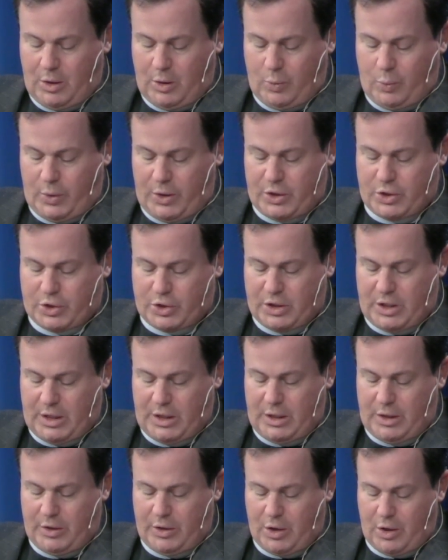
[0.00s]
We
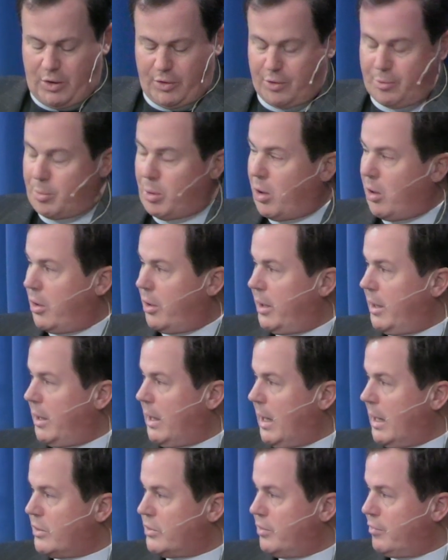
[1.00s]
see the other party
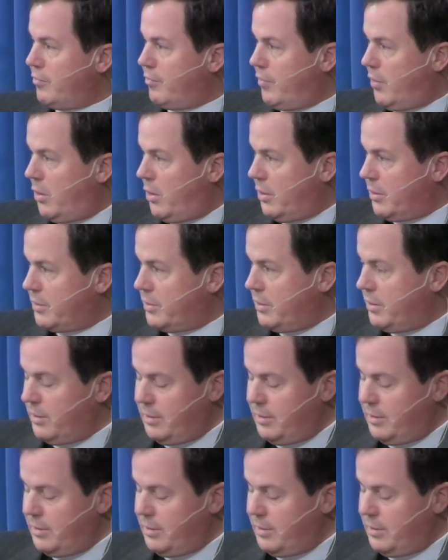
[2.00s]
as at fault.